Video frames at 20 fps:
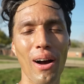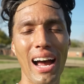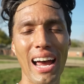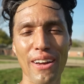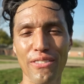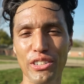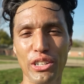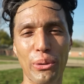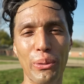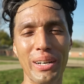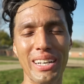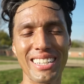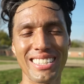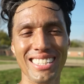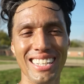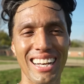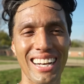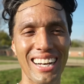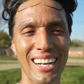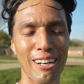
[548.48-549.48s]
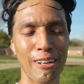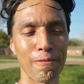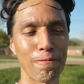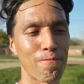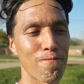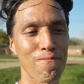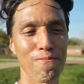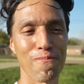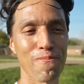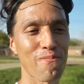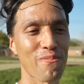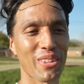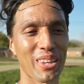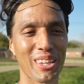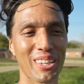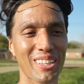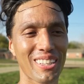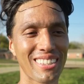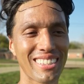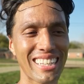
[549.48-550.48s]
I have to quit.
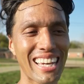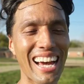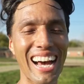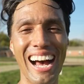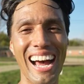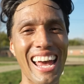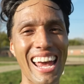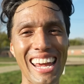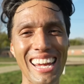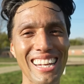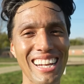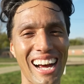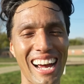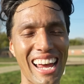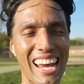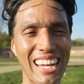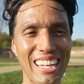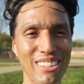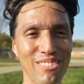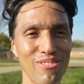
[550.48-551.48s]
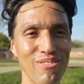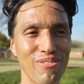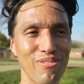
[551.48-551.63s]
Yeah, I hate